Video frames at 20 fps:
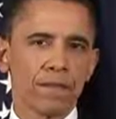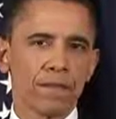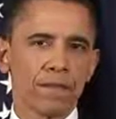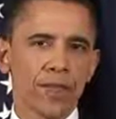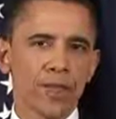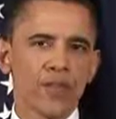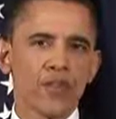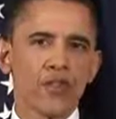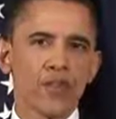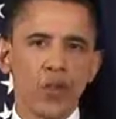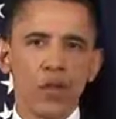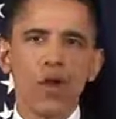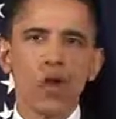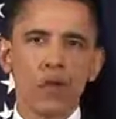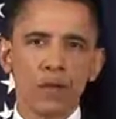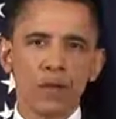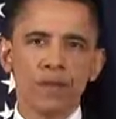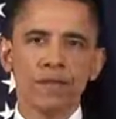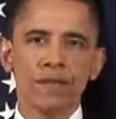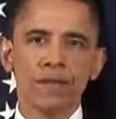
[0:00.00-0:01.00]
It's
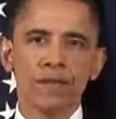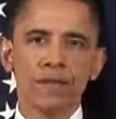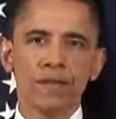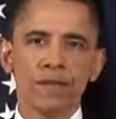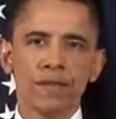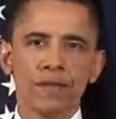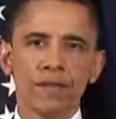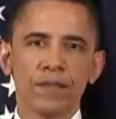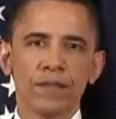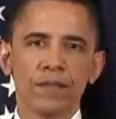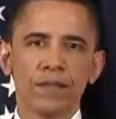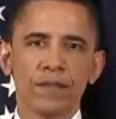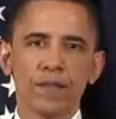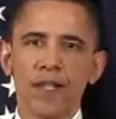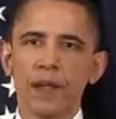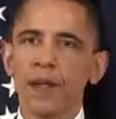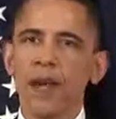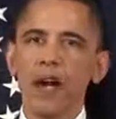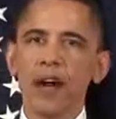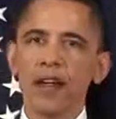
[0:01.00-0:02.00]
true
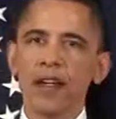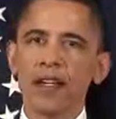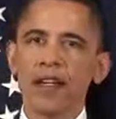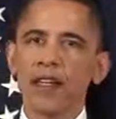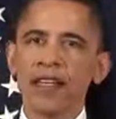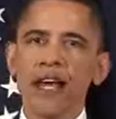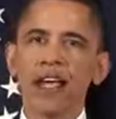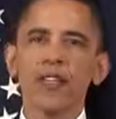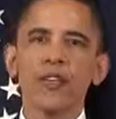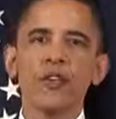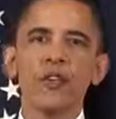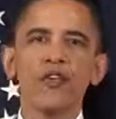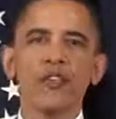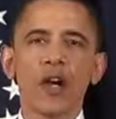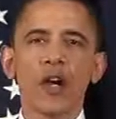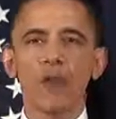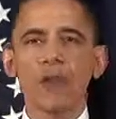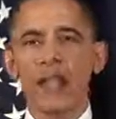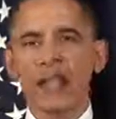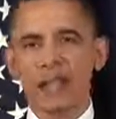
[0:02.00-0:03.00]
that America cannot use
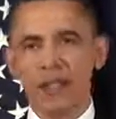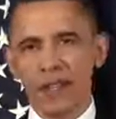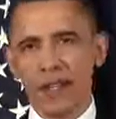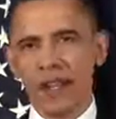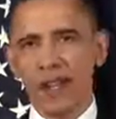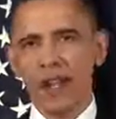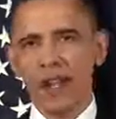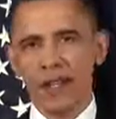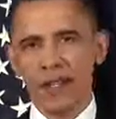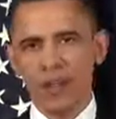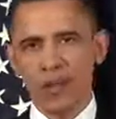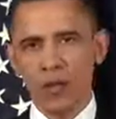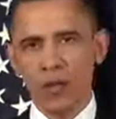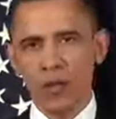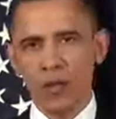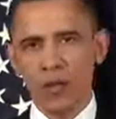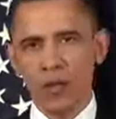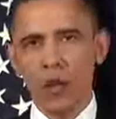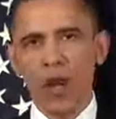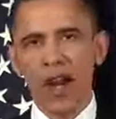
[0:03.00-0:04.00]
our military
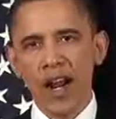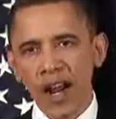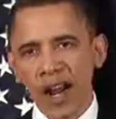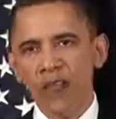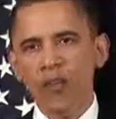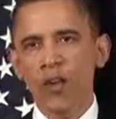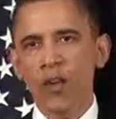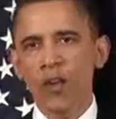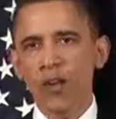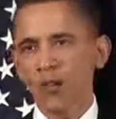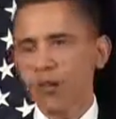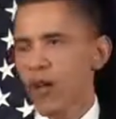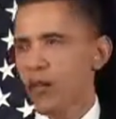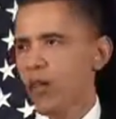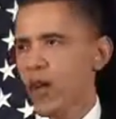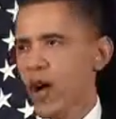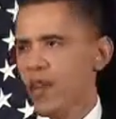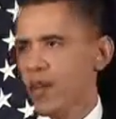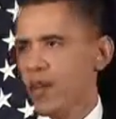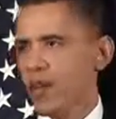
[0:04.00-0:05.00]
wherever
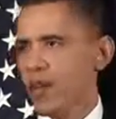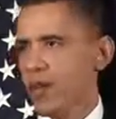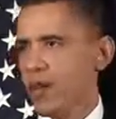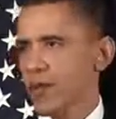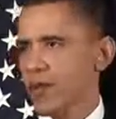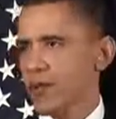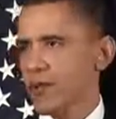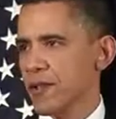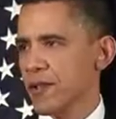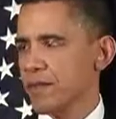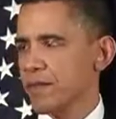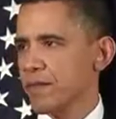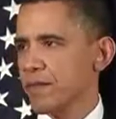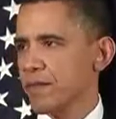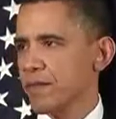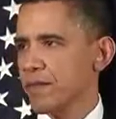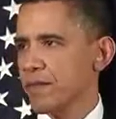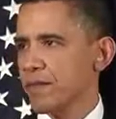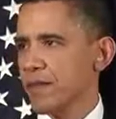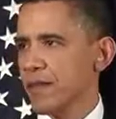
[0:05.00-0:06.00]
repression occurs.
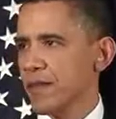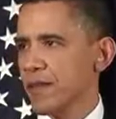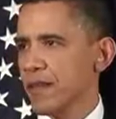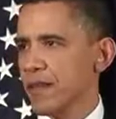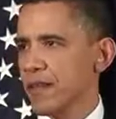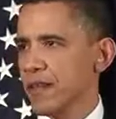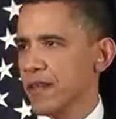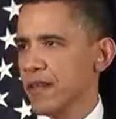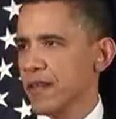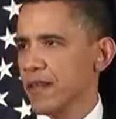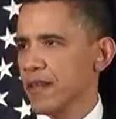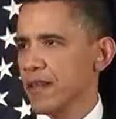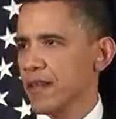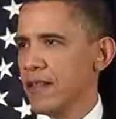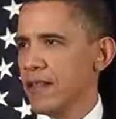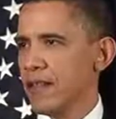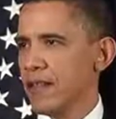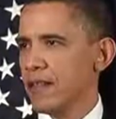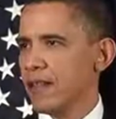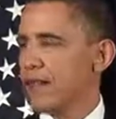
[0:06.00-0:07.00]

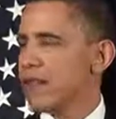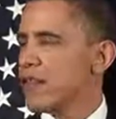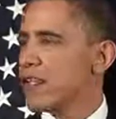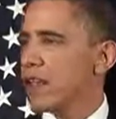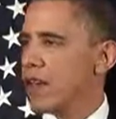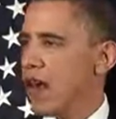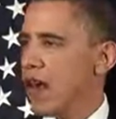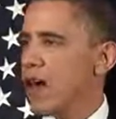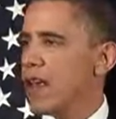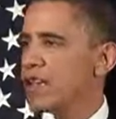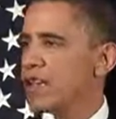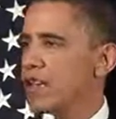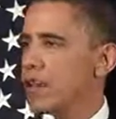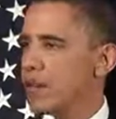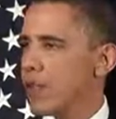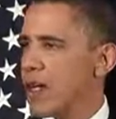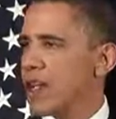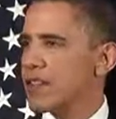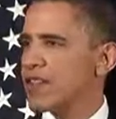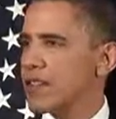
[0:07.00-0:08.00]
And given the costs
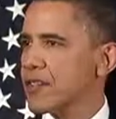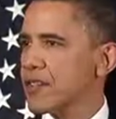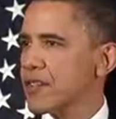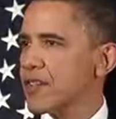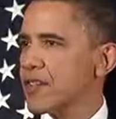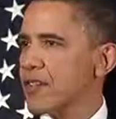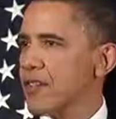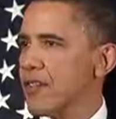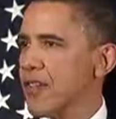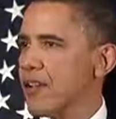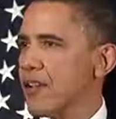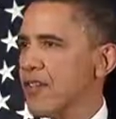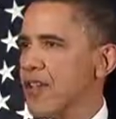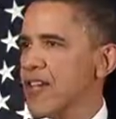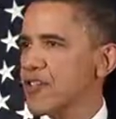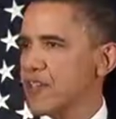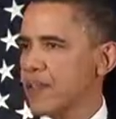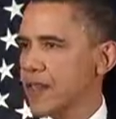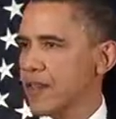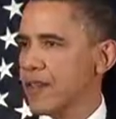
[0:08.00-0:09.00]
and risks of
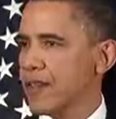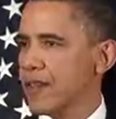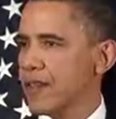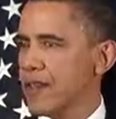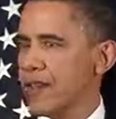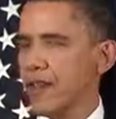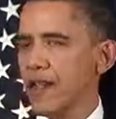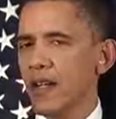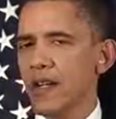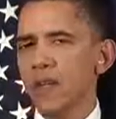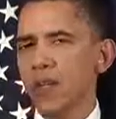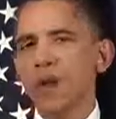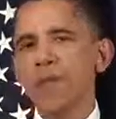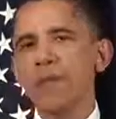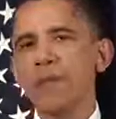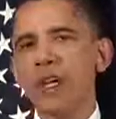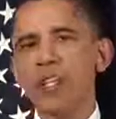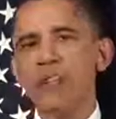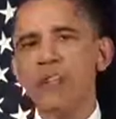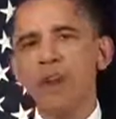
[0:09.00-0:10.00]
intervention, we
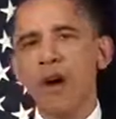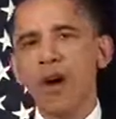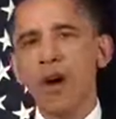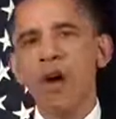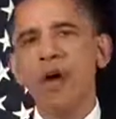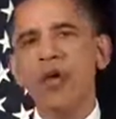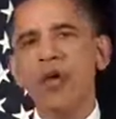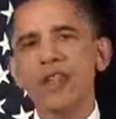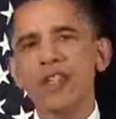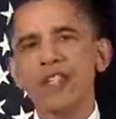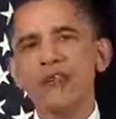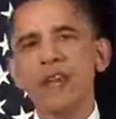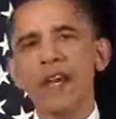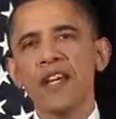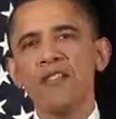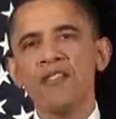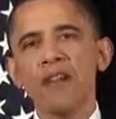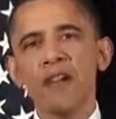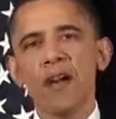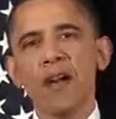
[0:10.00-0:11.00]
must always
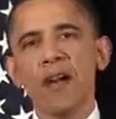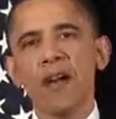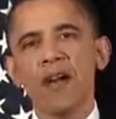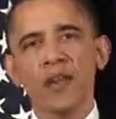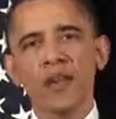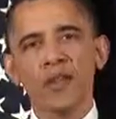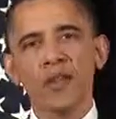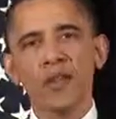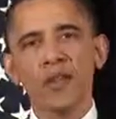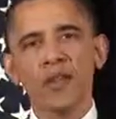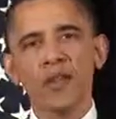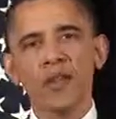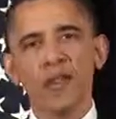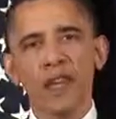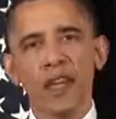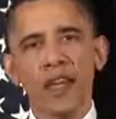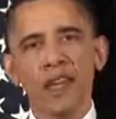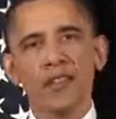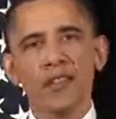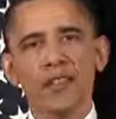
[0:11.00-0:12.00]
measure our interests
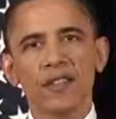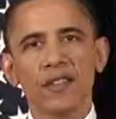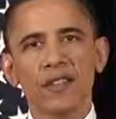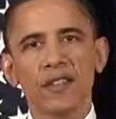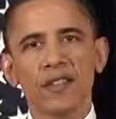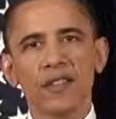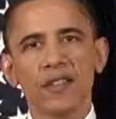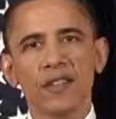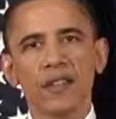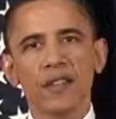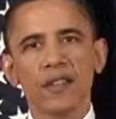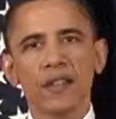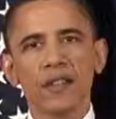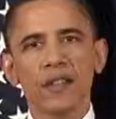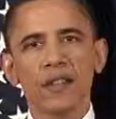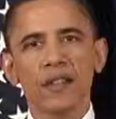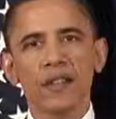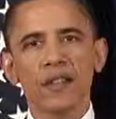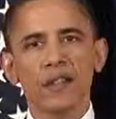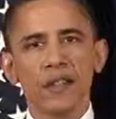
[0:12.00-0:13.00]
against
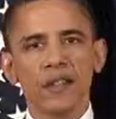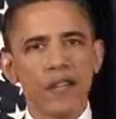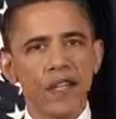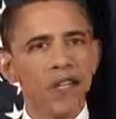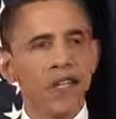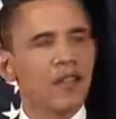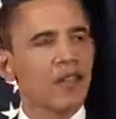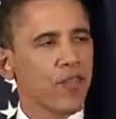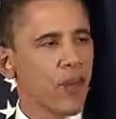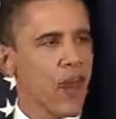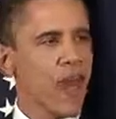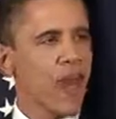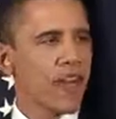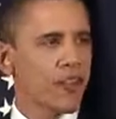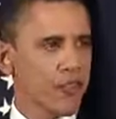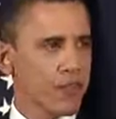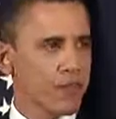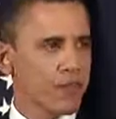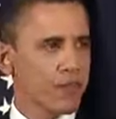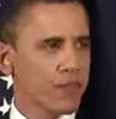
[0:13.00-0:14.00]
the need for action.